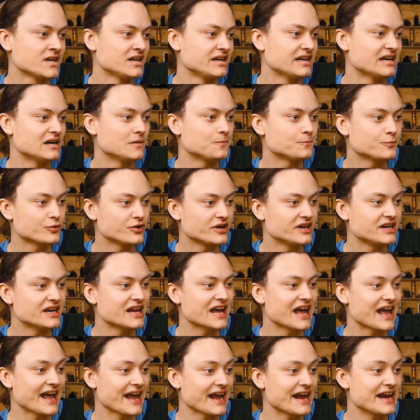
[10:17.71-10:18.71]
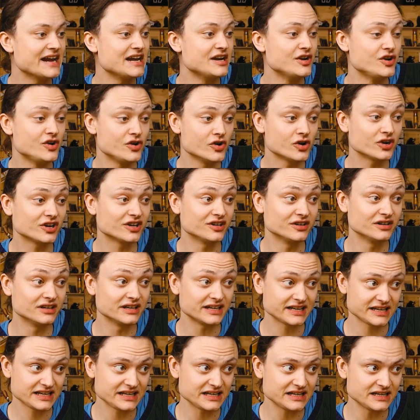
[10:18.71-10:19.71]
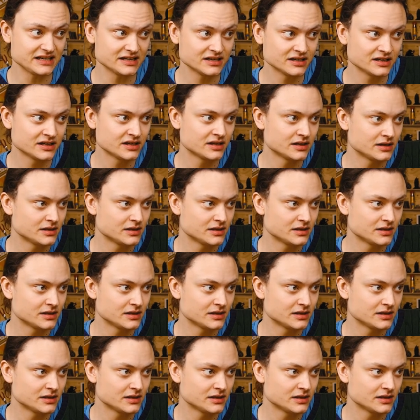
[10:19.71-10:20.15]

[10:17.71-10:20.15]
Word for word: Now print A not in E,